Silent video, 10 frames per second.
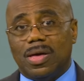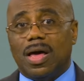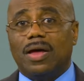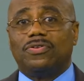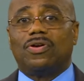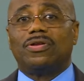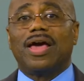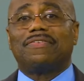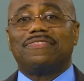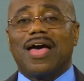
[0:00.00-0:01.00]
Until
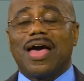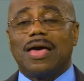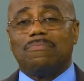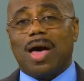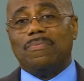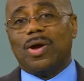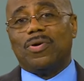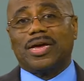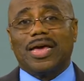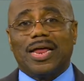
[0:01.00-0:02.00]
next time, I'm
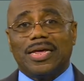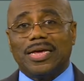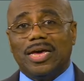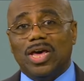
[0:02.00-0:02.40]
Eric Kelly.